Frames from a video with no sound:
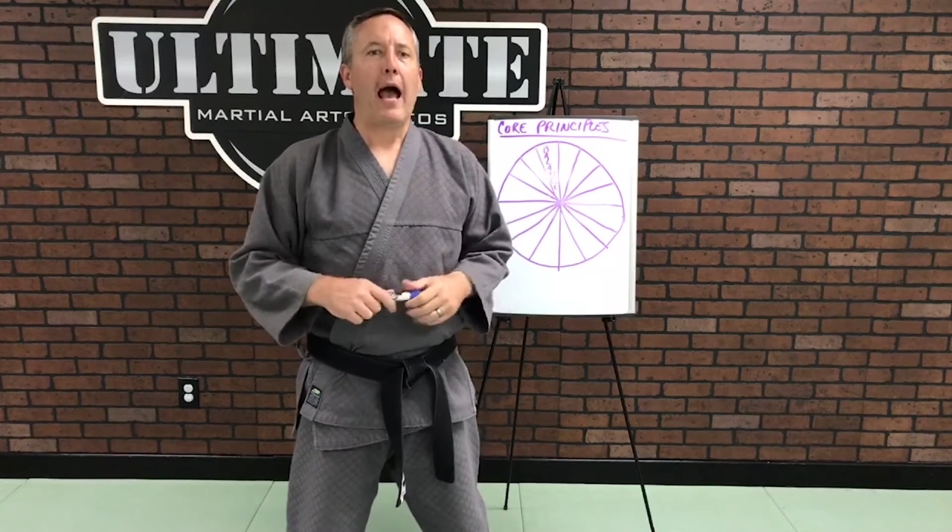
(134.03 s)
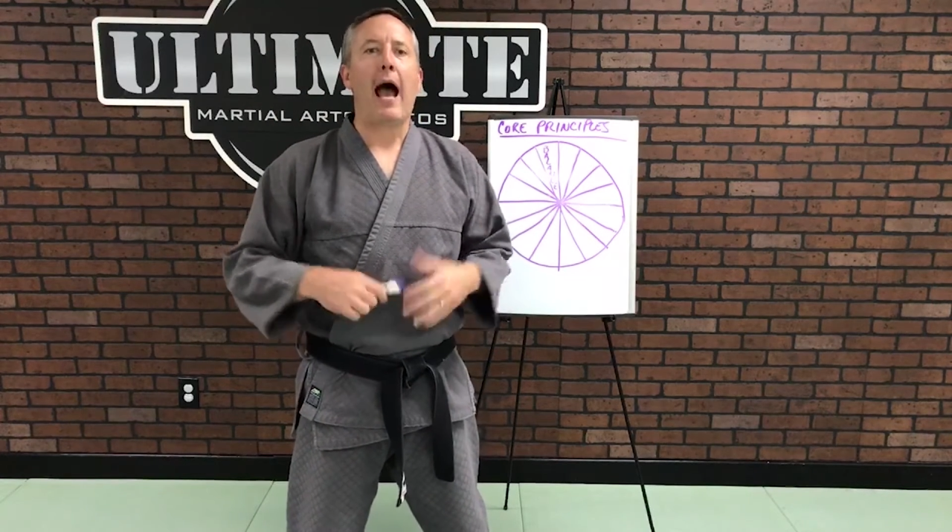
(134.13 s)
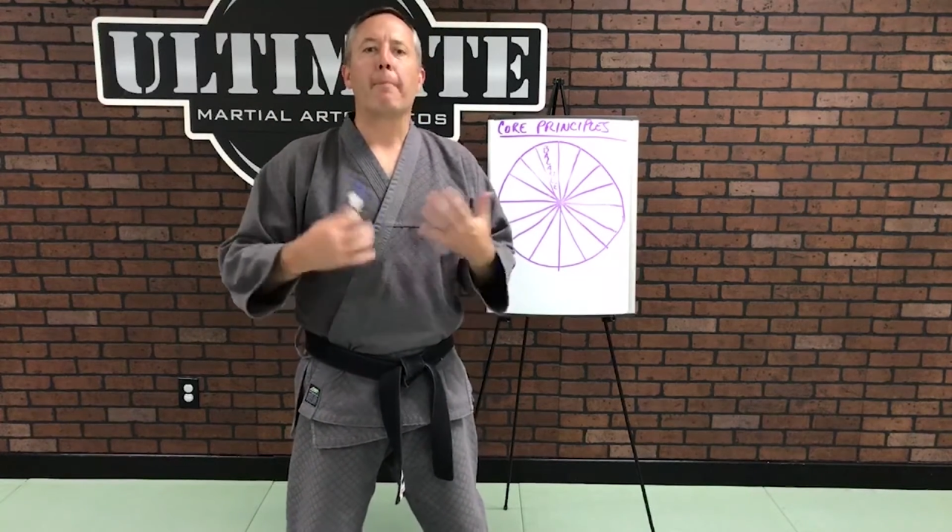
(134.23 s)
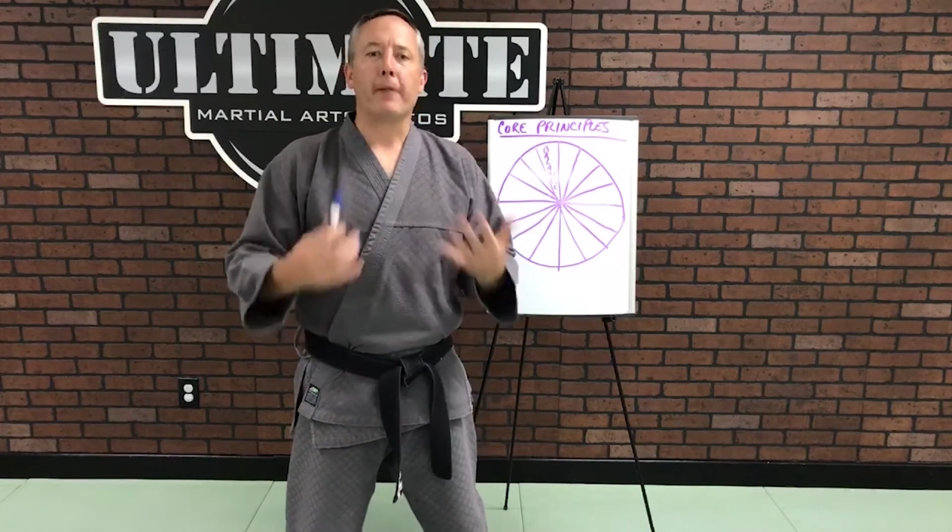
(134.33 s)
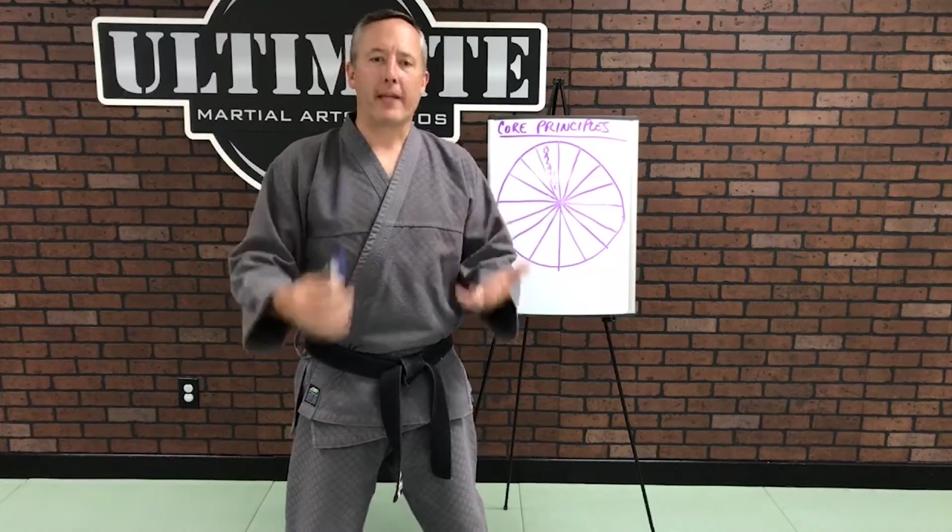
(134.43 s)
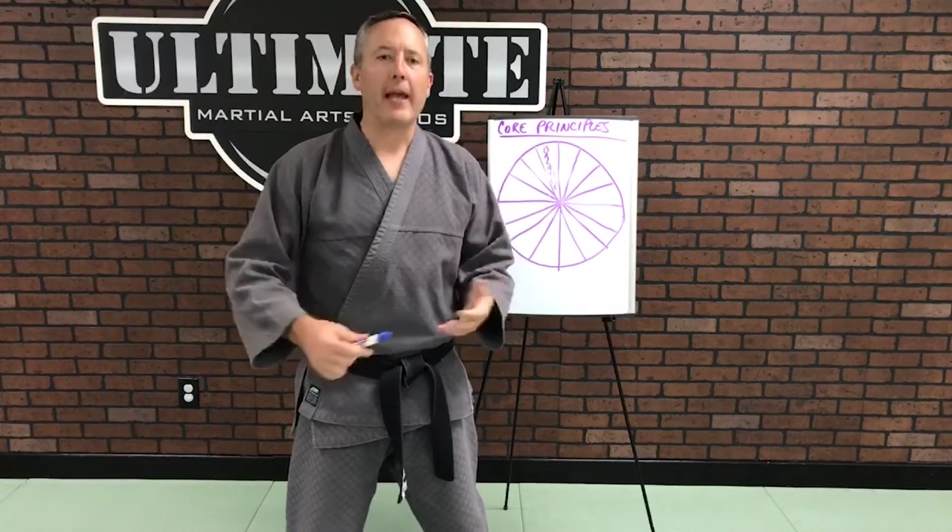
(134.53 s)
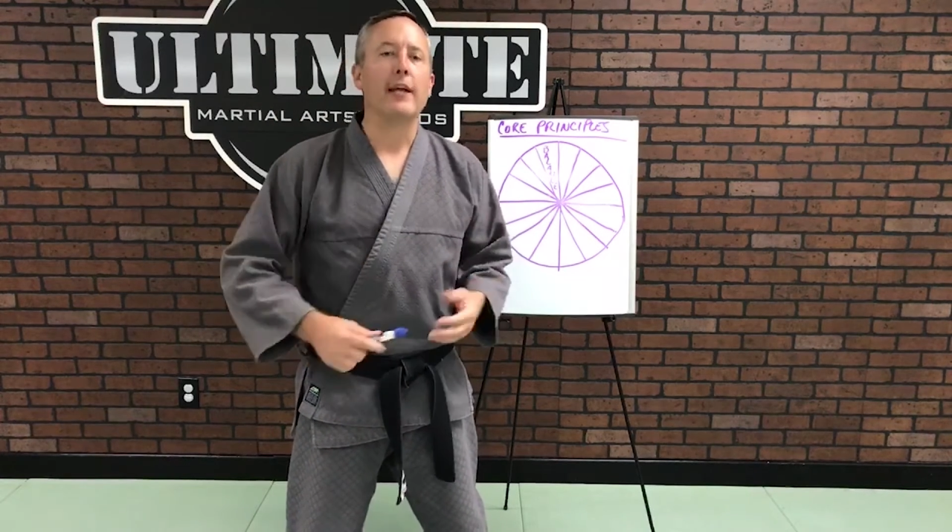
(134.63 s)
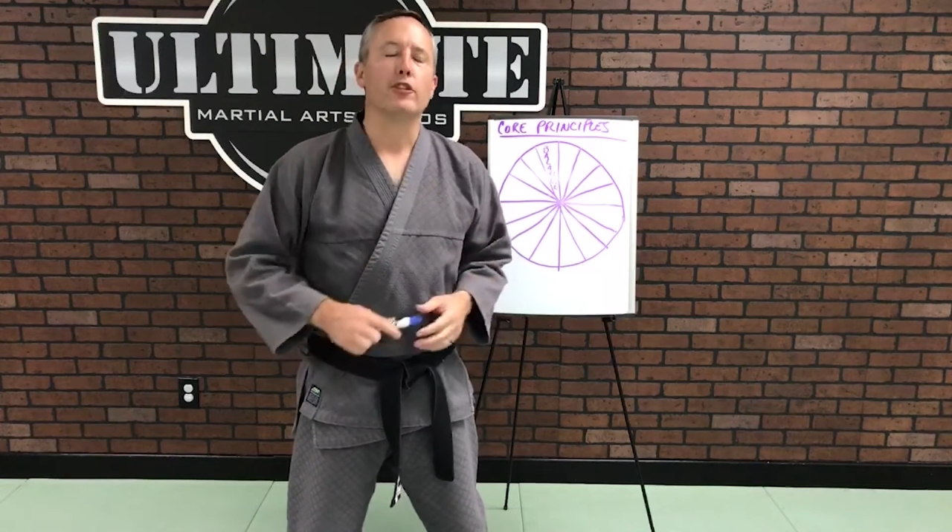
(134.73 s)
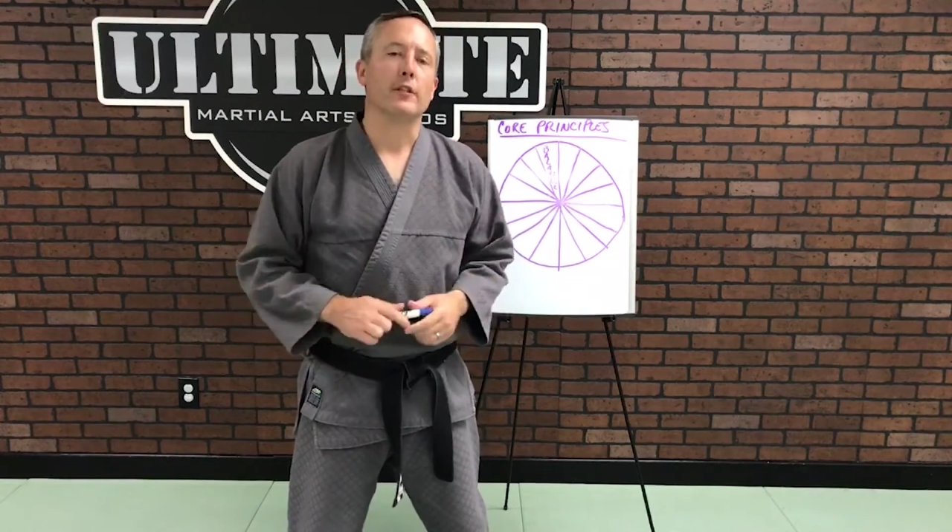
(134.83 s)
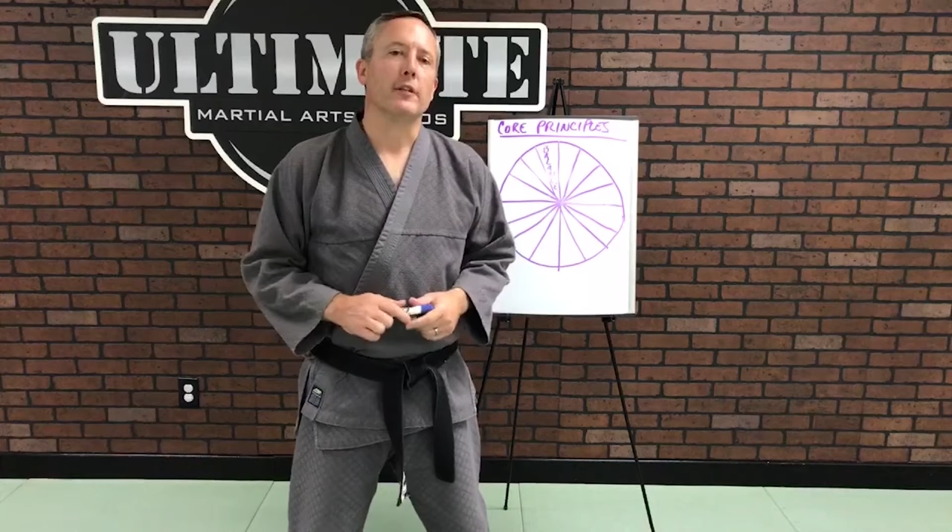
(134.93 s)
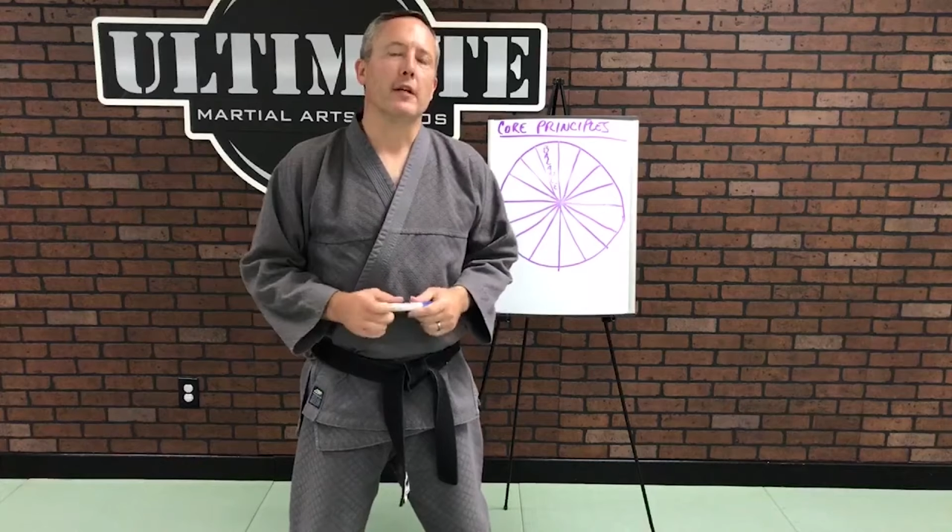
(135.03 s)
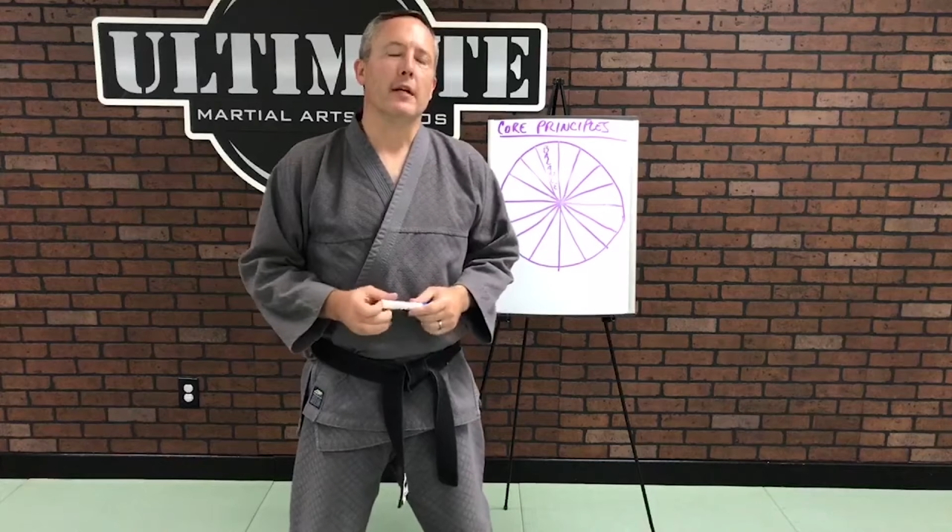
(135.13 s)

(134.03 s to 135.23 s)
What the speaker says: application.